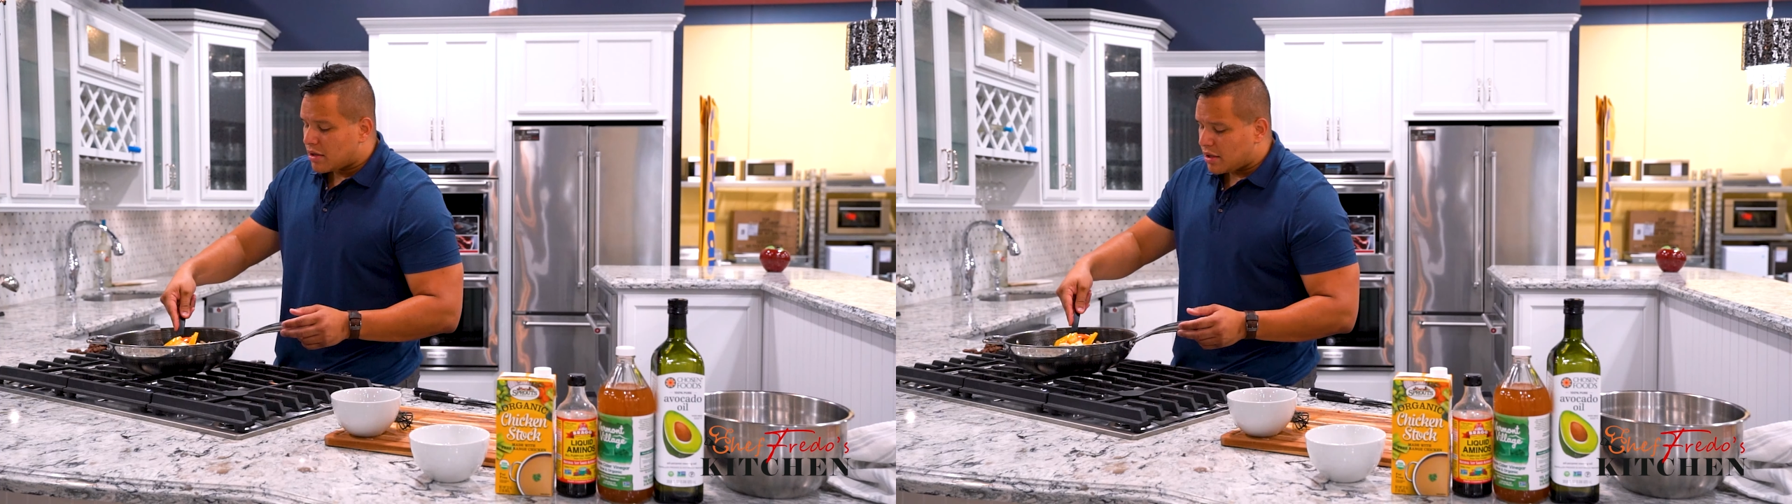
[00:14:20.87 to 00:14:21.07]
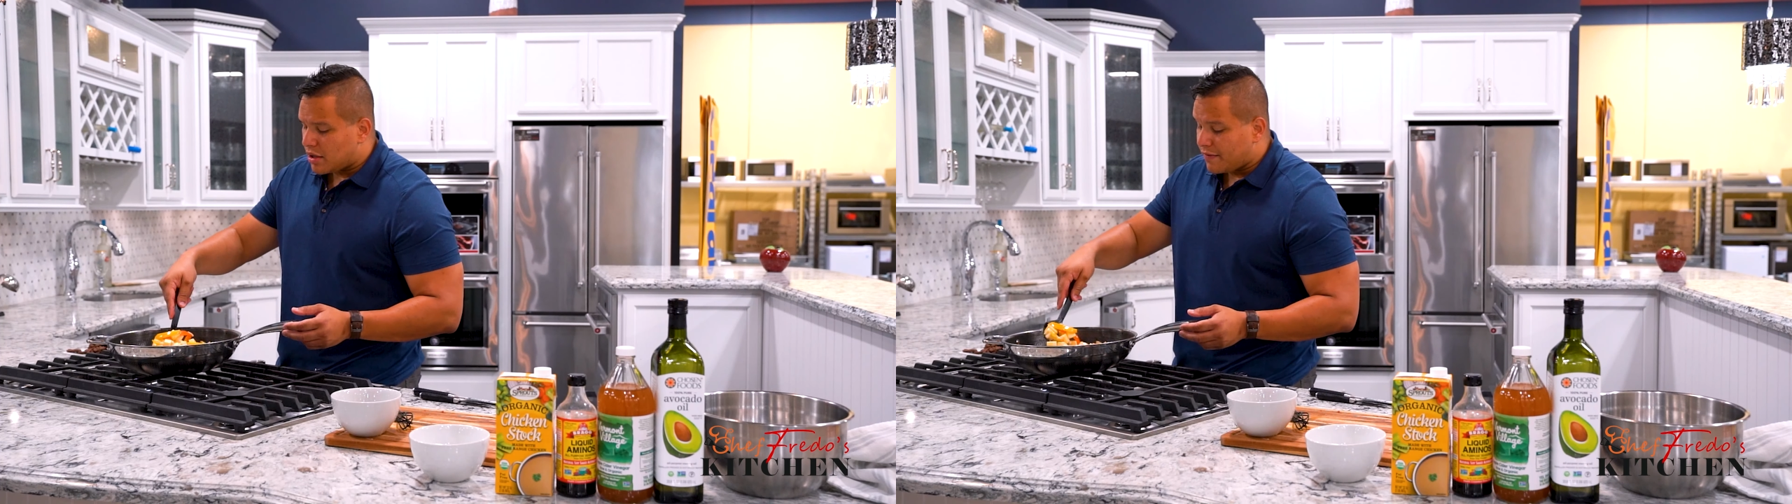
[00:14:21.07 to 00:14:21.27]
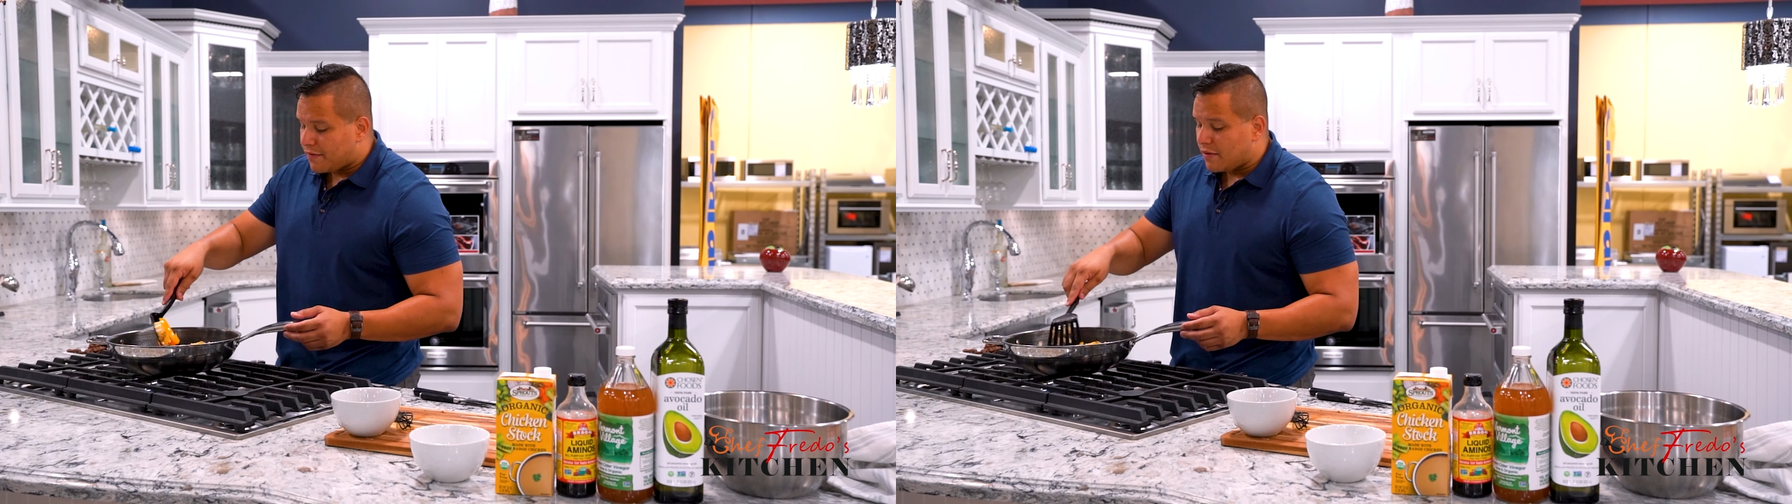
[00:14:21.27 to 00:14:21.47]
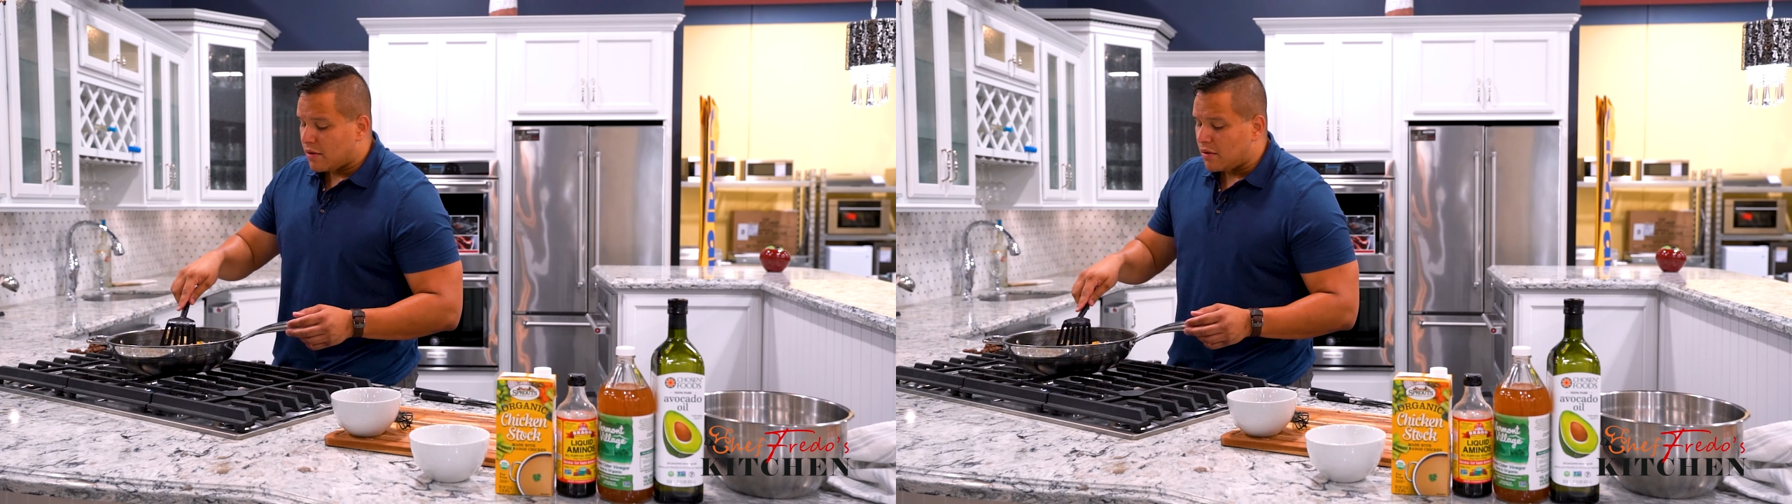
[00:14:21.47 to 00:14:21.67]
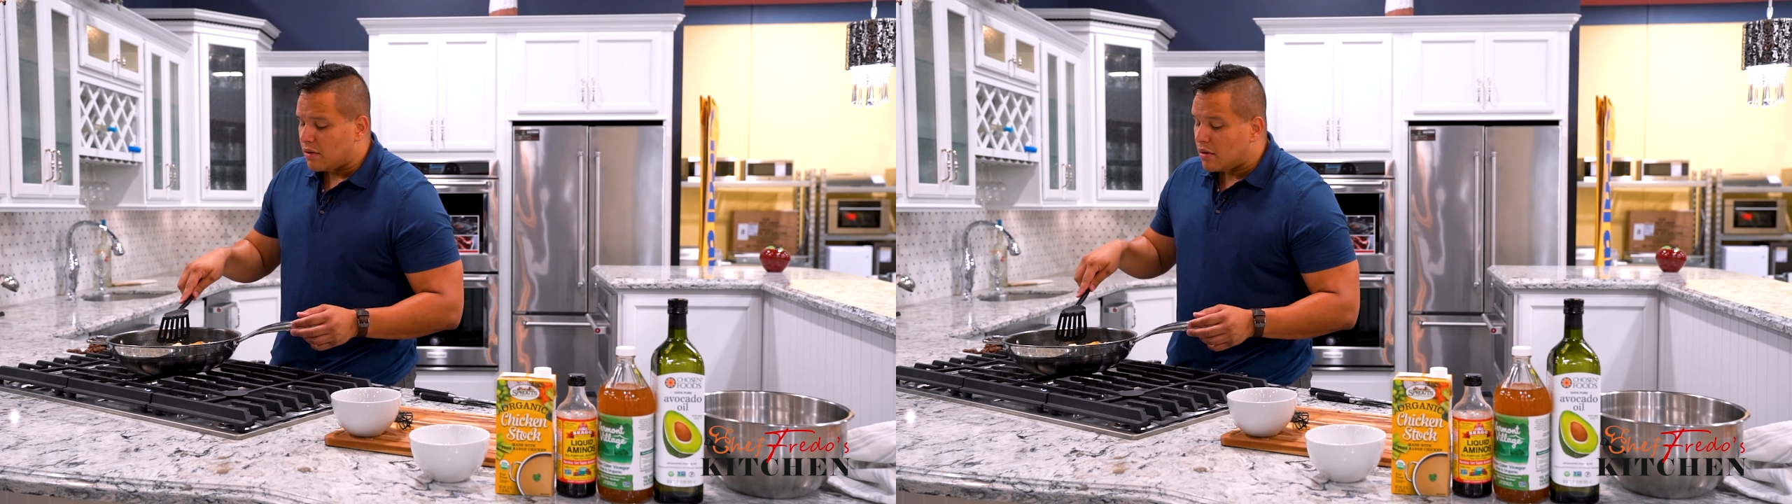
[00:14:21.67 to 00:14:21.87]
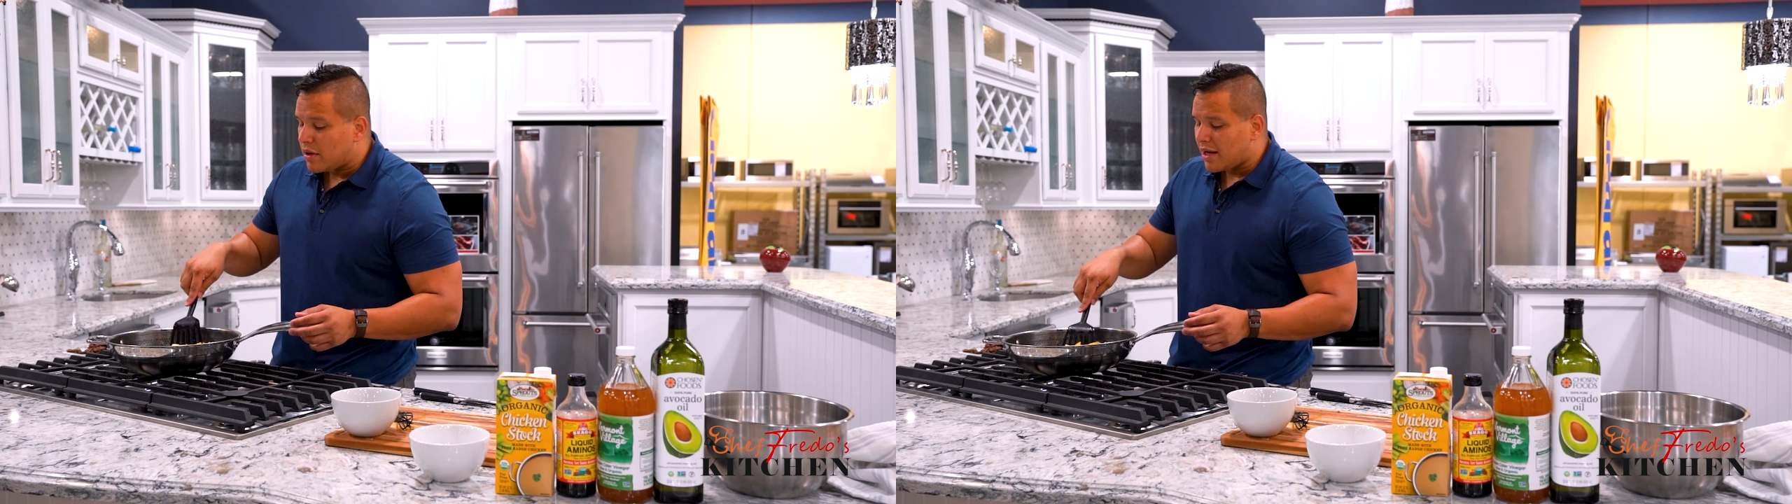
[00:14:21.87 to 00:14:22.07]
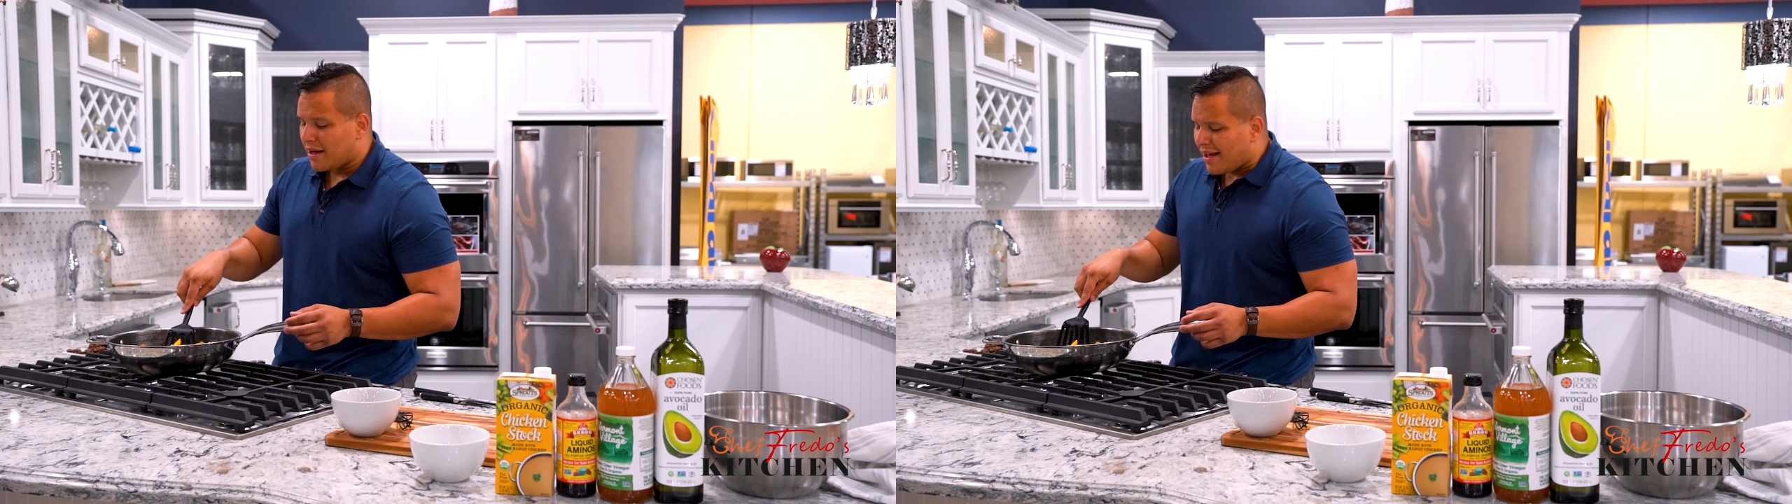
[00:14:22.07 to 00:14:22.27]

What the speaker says: good food.